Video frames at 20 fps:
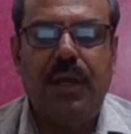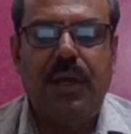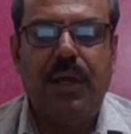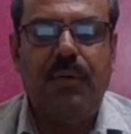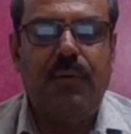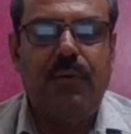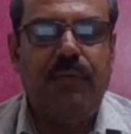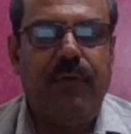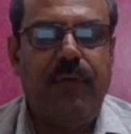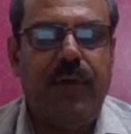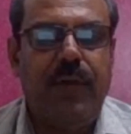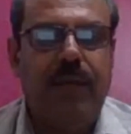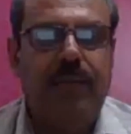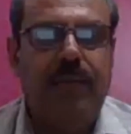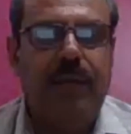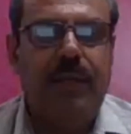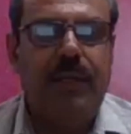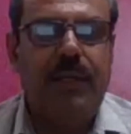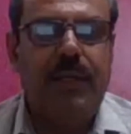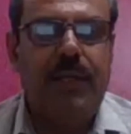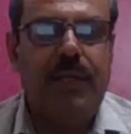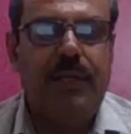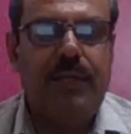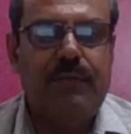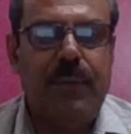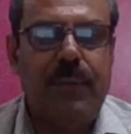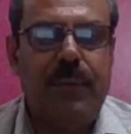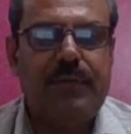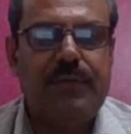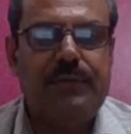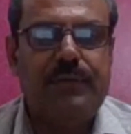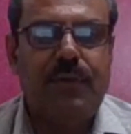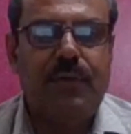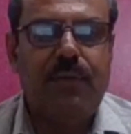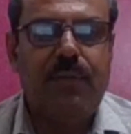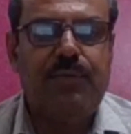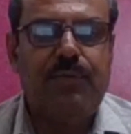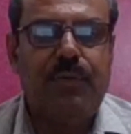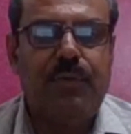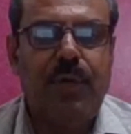around fundamental aspects
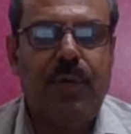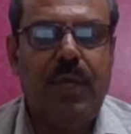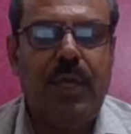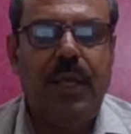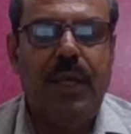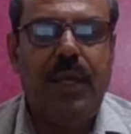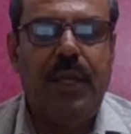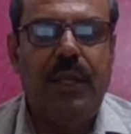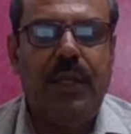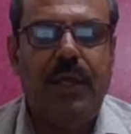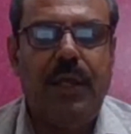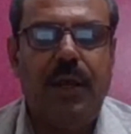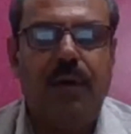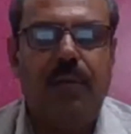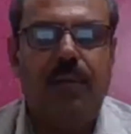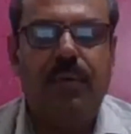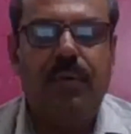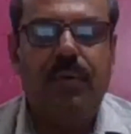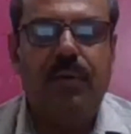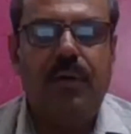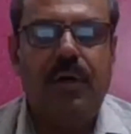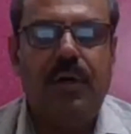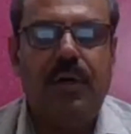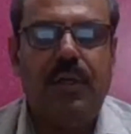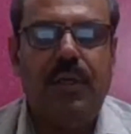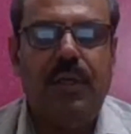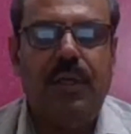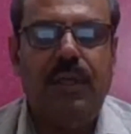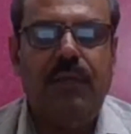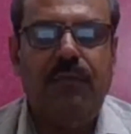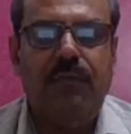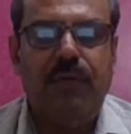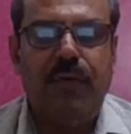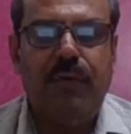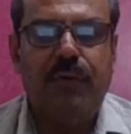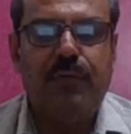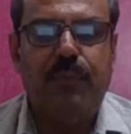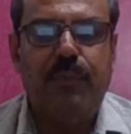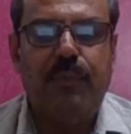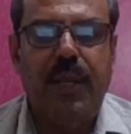of soil and ground uh,
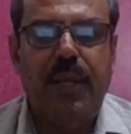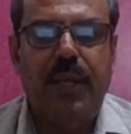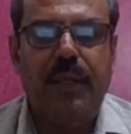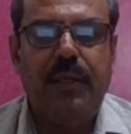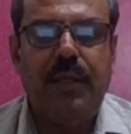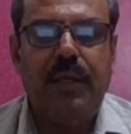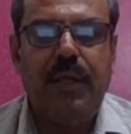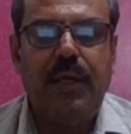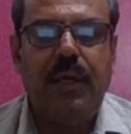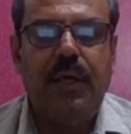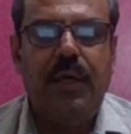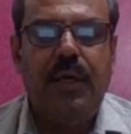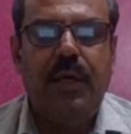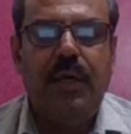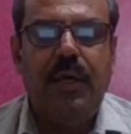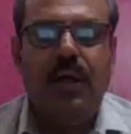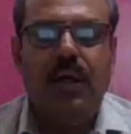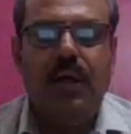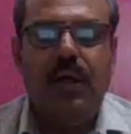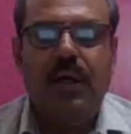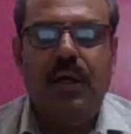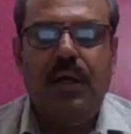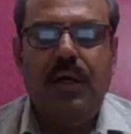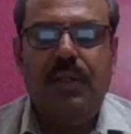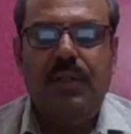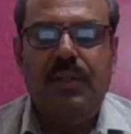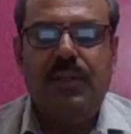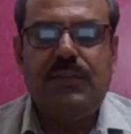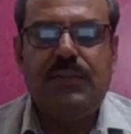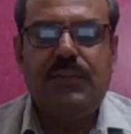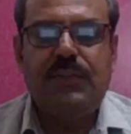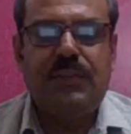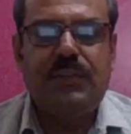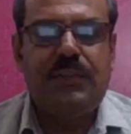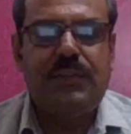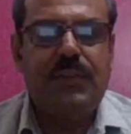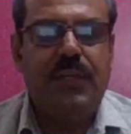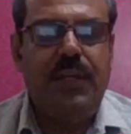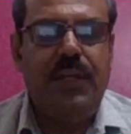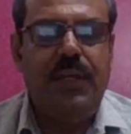reinforcement. This
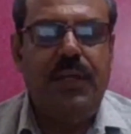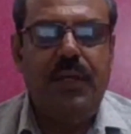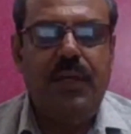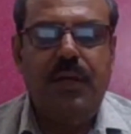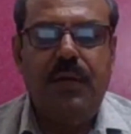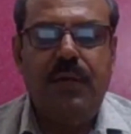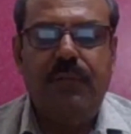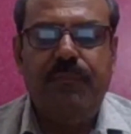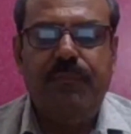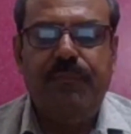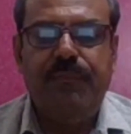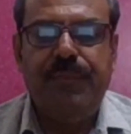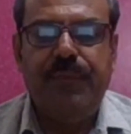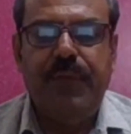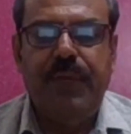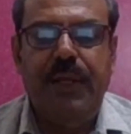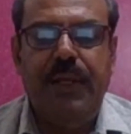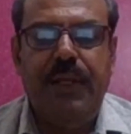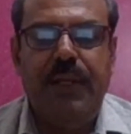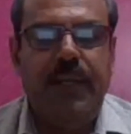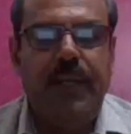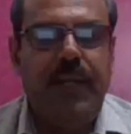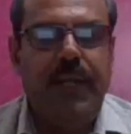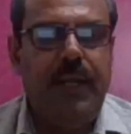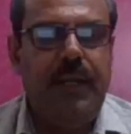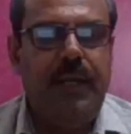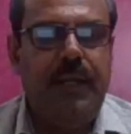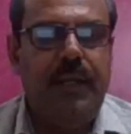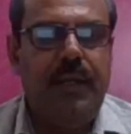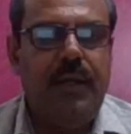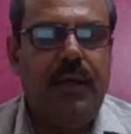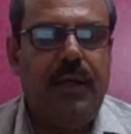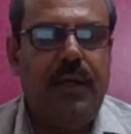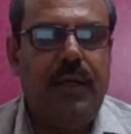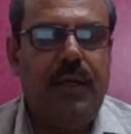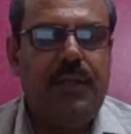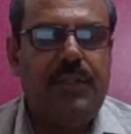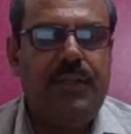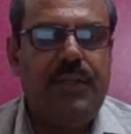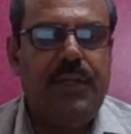has um, entailed
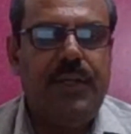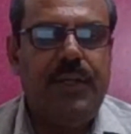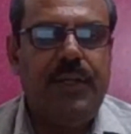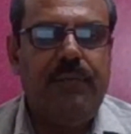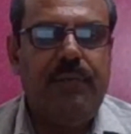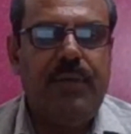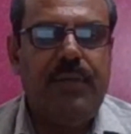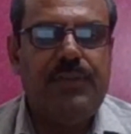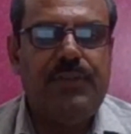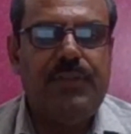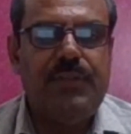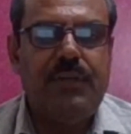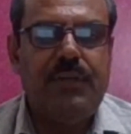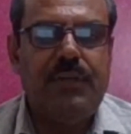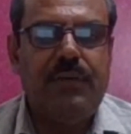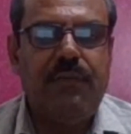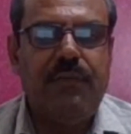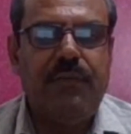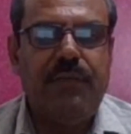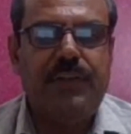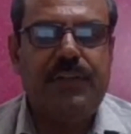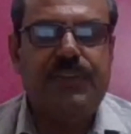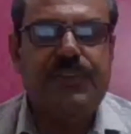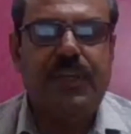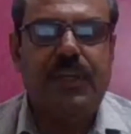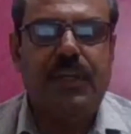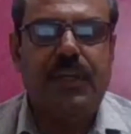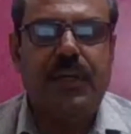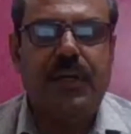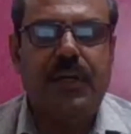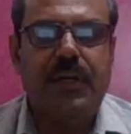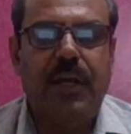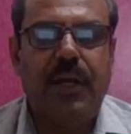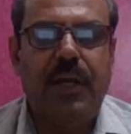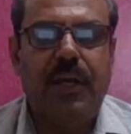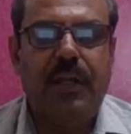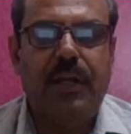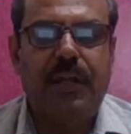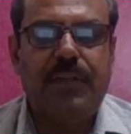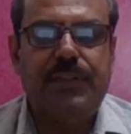a study basic frictional
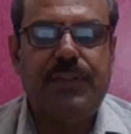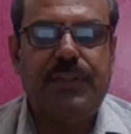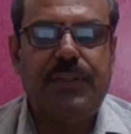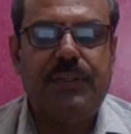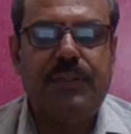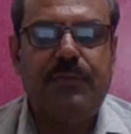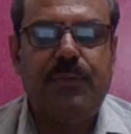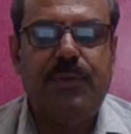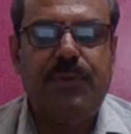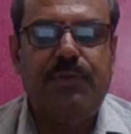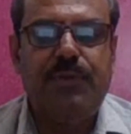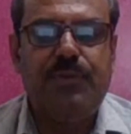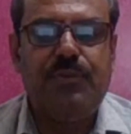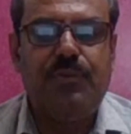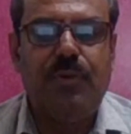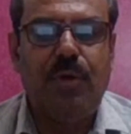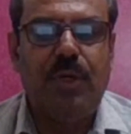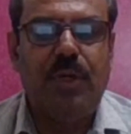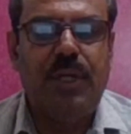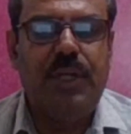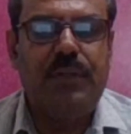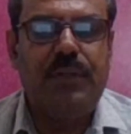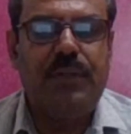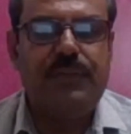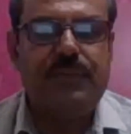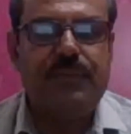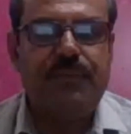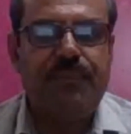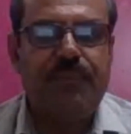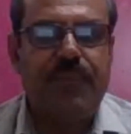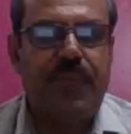characteristics between solids,